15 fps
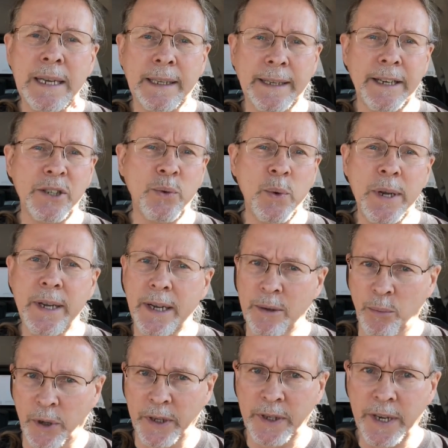Last week
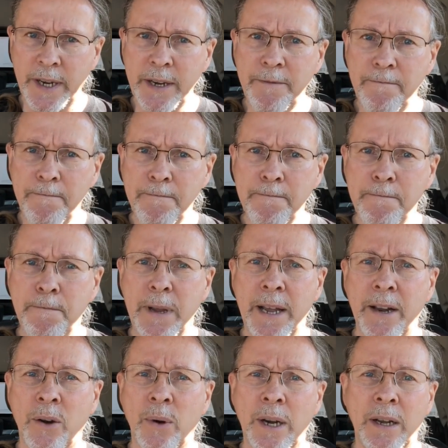on Monday,
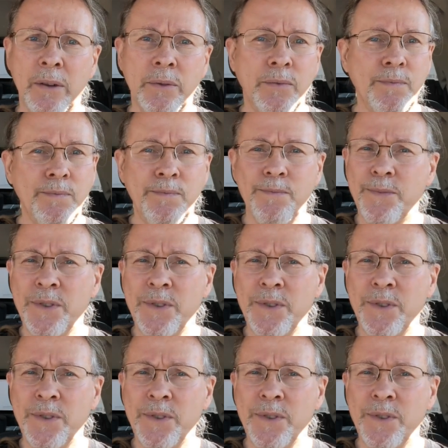at around